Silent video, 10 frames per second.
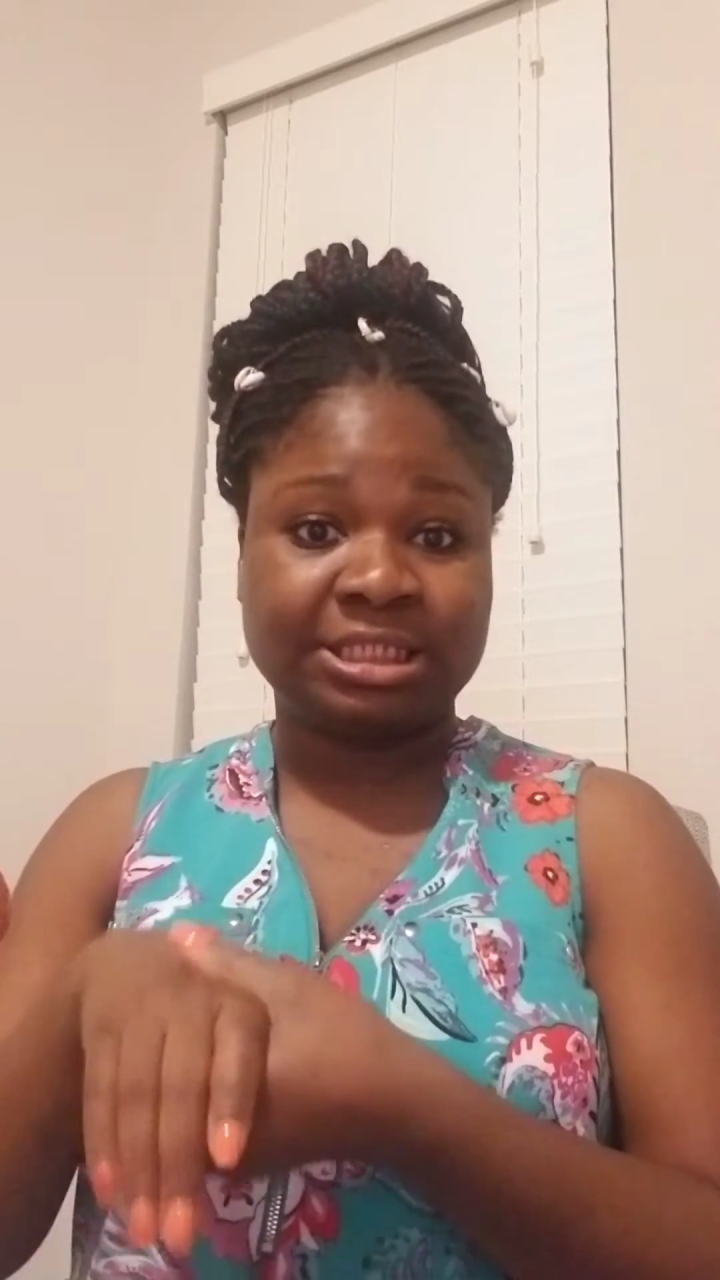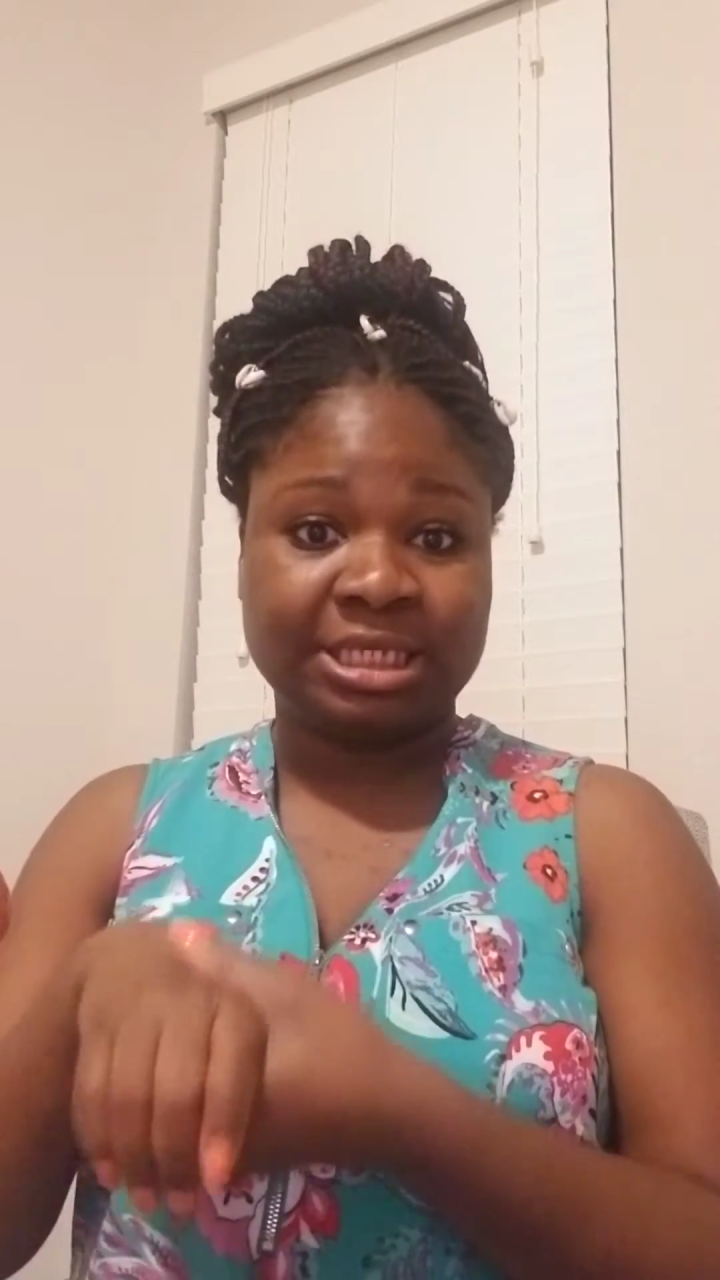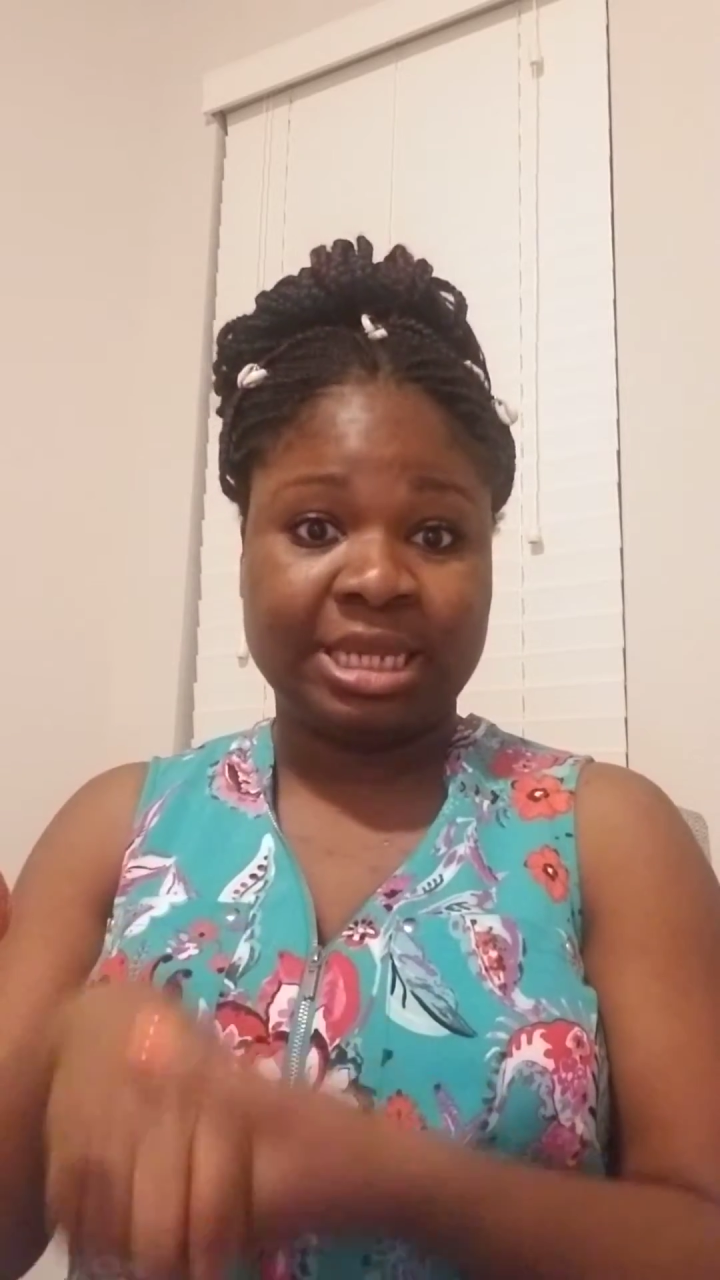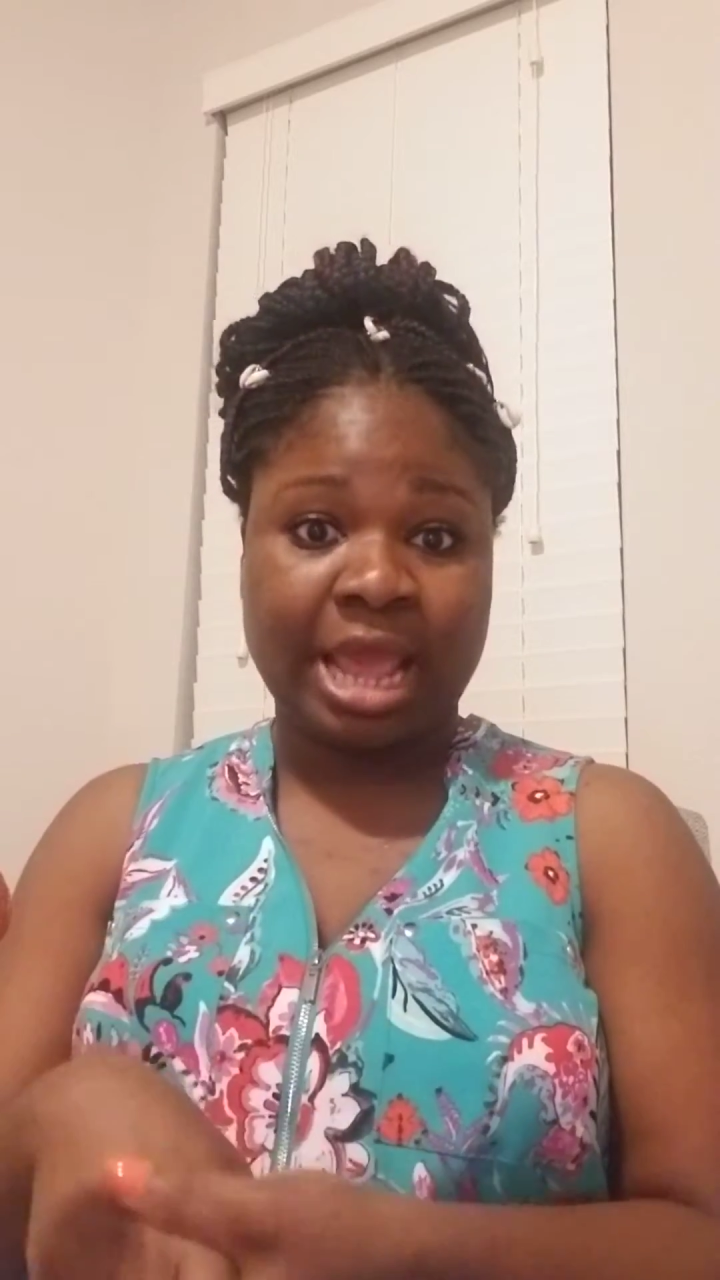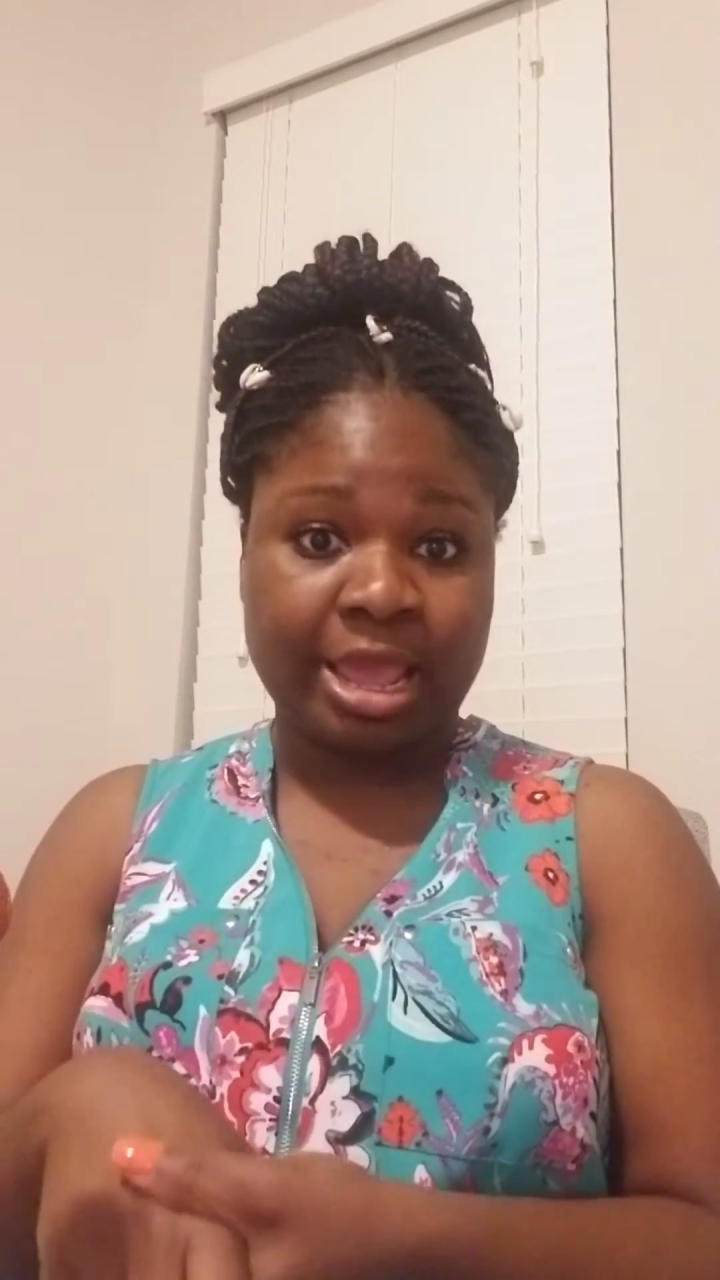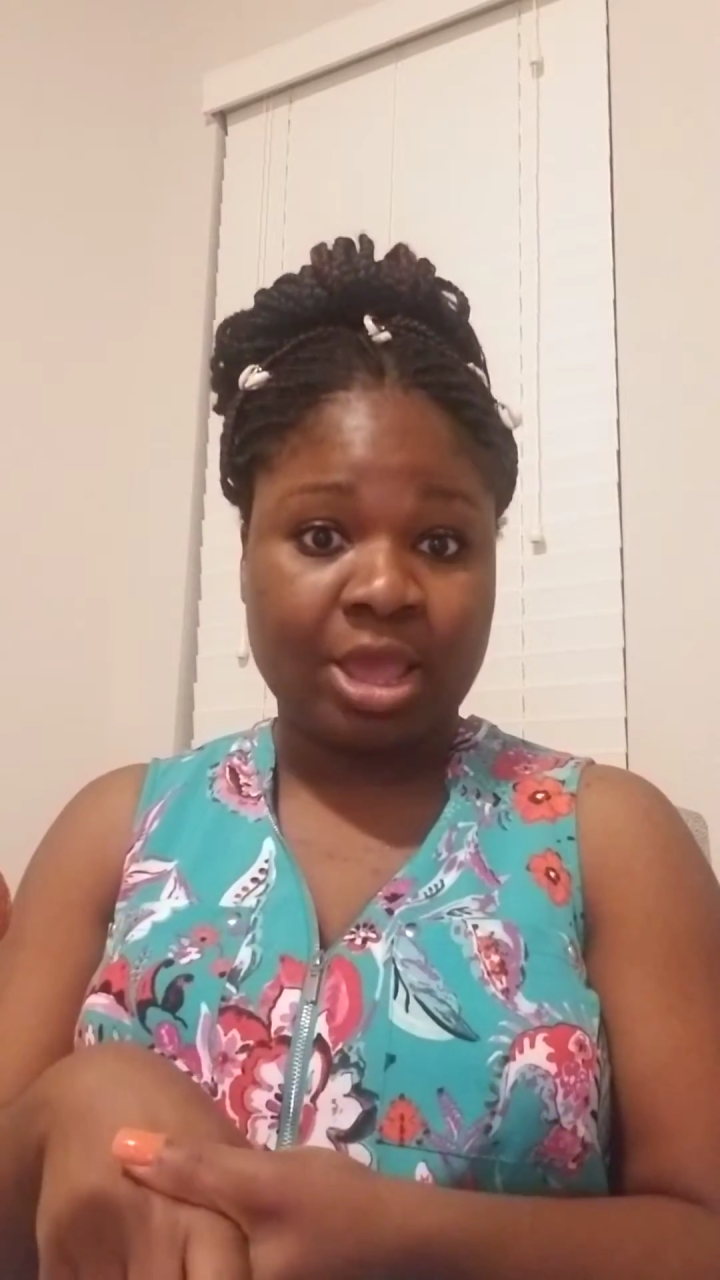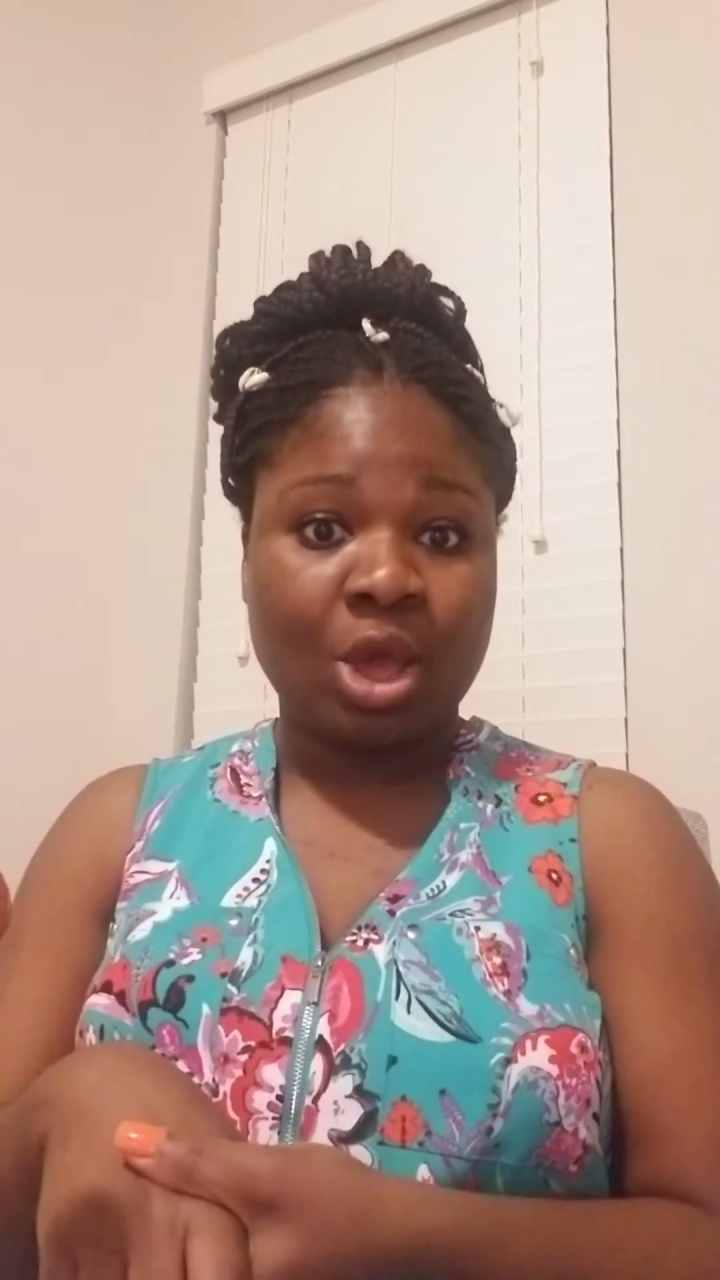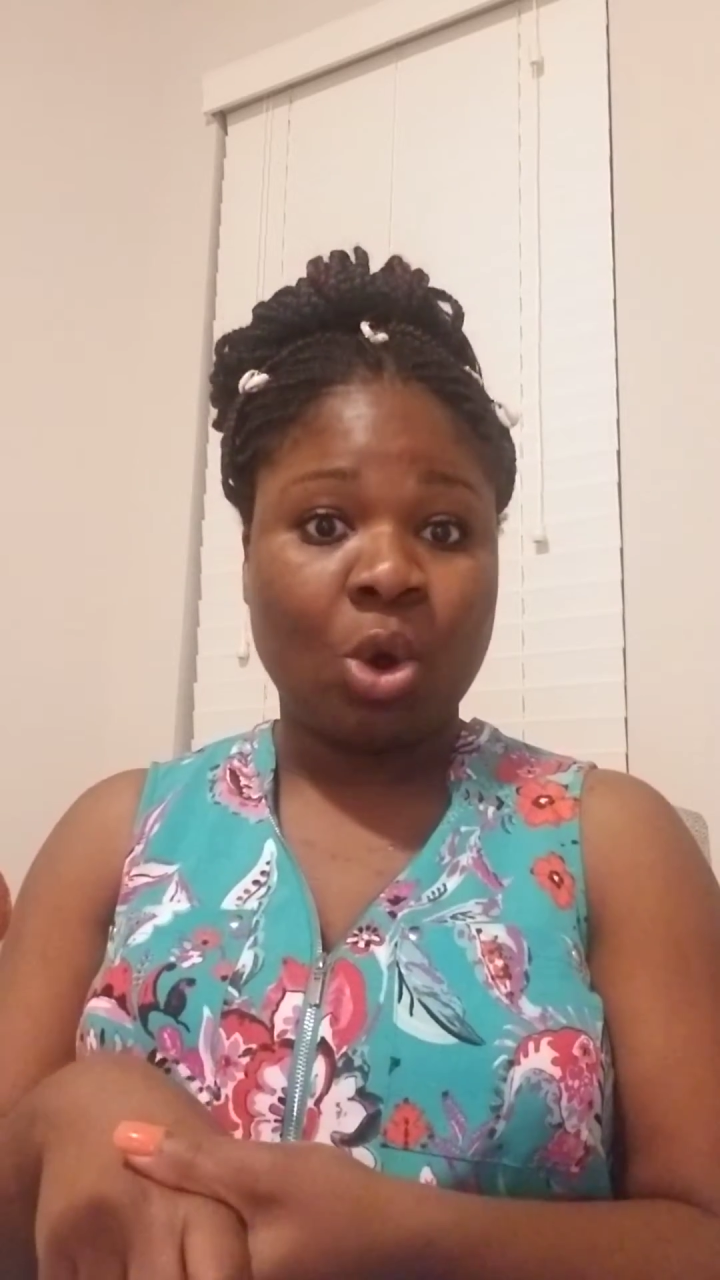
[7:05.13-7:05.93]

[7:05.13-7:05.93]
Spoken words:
today,